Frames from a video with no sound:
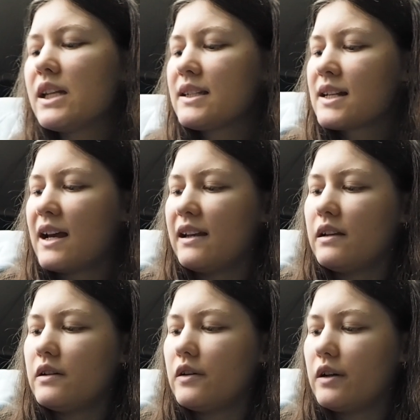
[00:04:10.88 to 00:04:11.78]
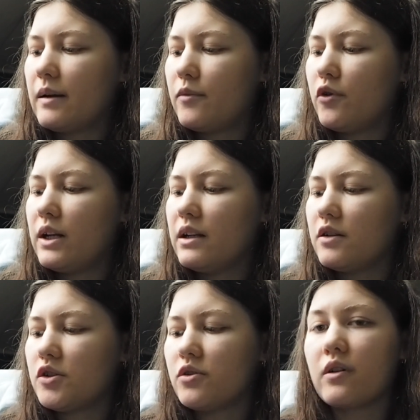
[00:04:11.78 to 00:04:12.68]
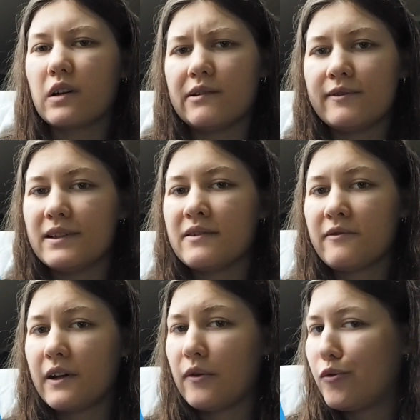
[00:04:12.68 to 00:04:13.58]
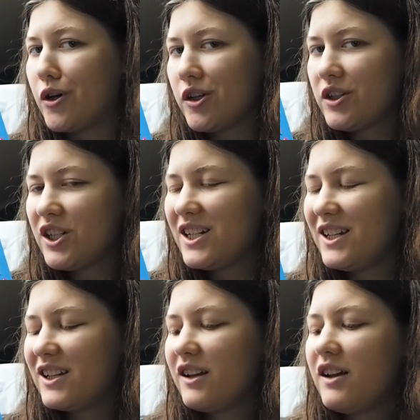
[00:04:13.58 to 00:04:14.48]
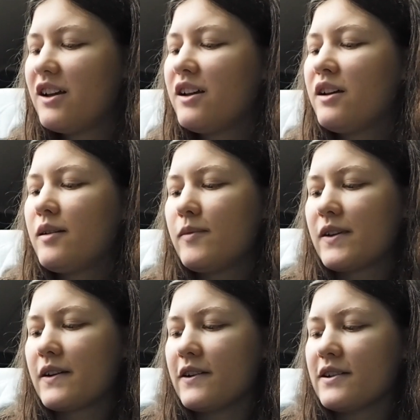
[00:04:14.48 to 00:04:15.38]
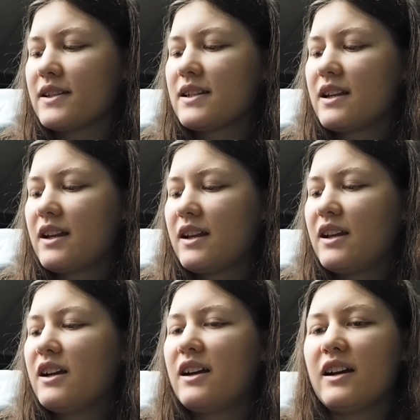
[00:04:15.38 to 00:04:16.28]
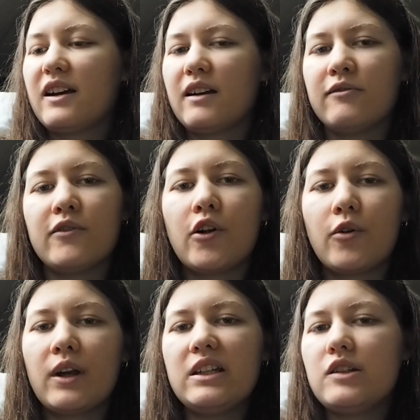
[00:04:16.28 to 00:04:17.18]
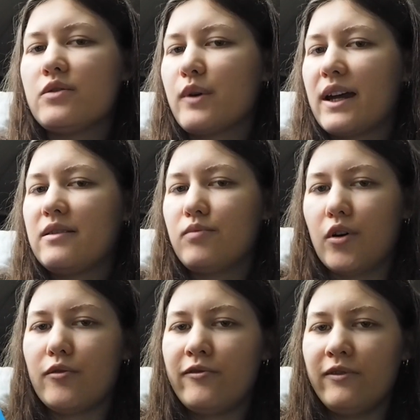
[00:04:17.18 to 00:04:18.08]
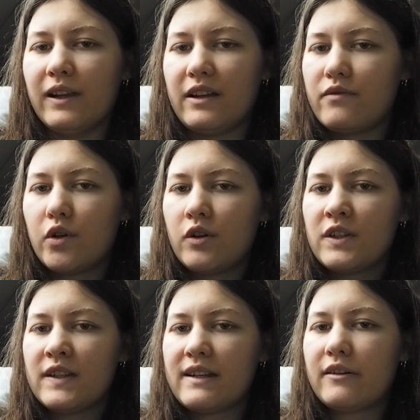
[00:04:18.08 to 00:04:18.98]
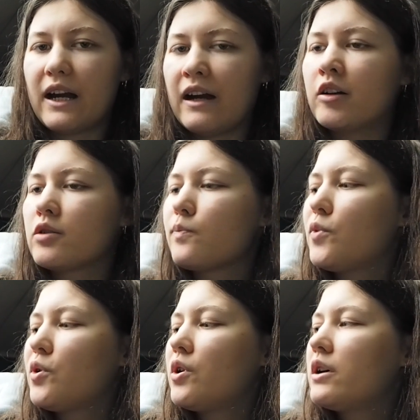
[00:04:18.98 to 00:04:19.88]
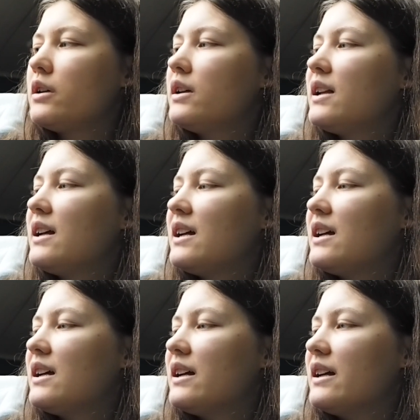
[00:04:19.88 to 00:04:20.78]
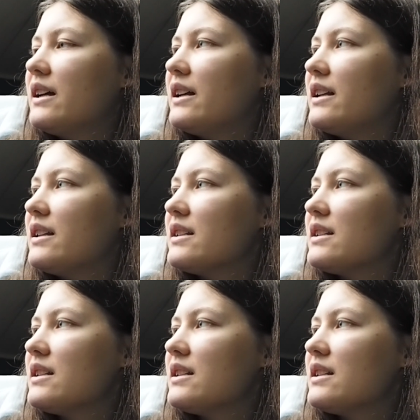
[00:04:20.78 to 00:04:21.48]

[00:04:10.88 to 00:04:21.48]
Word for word: this calendar I'm really not sure if it's fun watching because I've already tried both flavors, there aren't more and